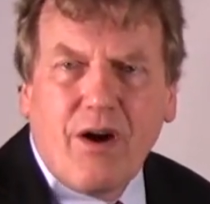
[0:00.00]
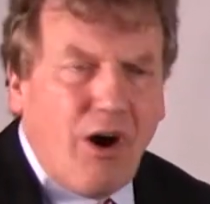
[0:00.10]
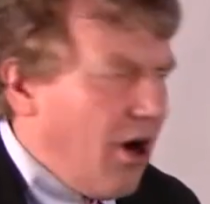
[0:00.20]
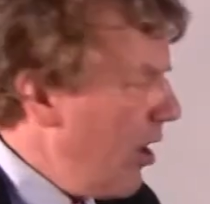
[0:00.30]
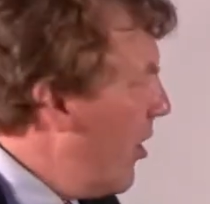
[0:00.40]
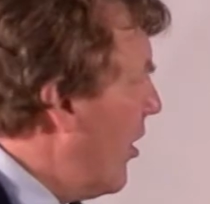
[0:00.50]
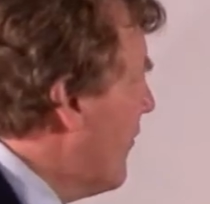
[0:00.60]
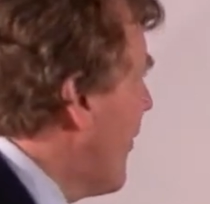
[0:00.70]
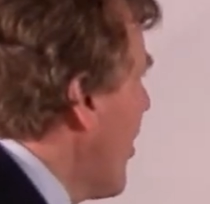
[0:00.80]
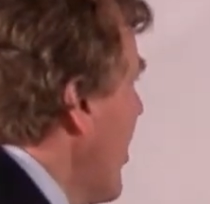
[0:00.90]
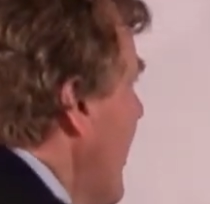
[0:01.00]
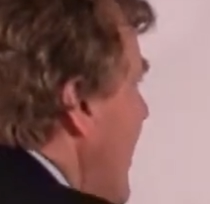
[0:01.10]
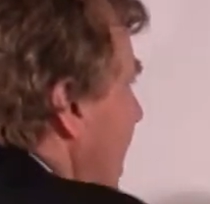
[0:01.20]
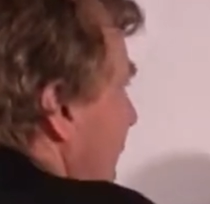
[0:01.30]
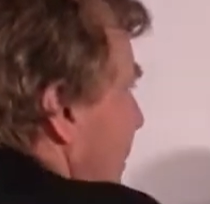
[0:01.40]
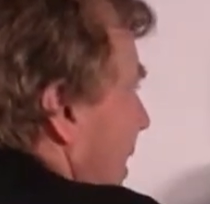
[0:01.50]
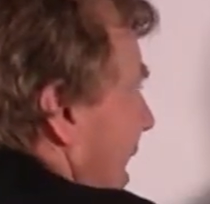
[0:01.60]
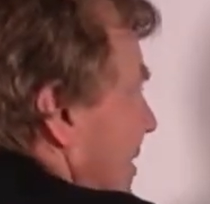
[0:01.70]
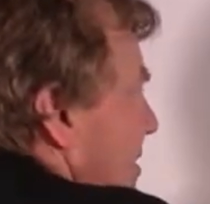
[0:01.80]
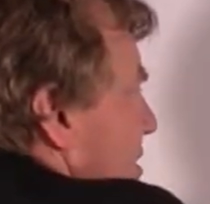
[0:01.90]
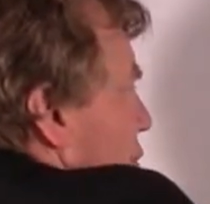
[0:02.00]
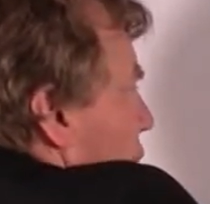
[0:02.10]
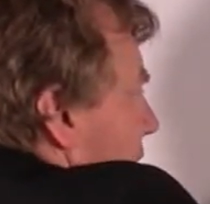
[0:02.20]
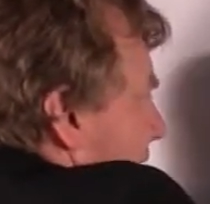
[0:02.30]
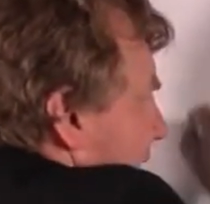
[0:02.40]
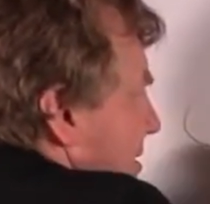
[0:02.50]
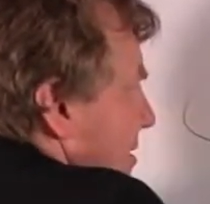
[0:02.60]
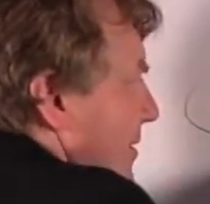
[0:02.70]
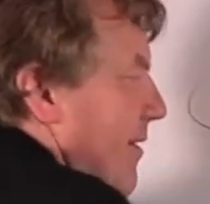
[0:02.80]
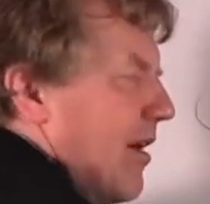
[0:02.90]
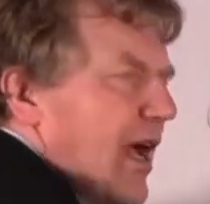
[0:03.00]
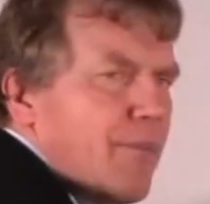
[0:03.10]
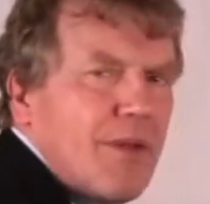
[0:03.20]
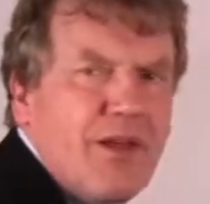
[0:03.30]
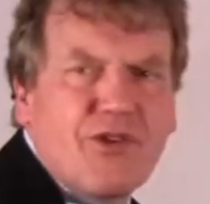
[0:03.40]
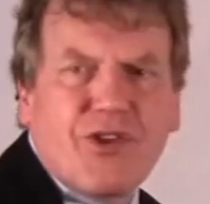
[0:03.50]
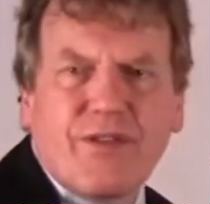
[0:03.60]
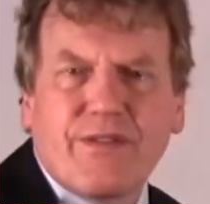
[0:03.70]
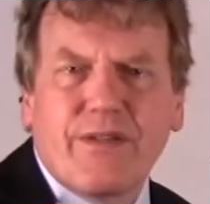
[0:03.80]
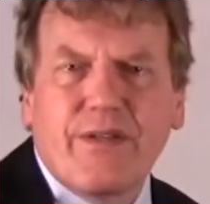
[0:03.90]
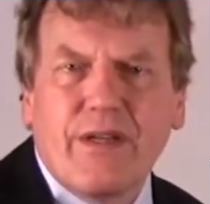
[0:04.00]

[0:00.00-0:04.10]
are of our appellationes, or appellations,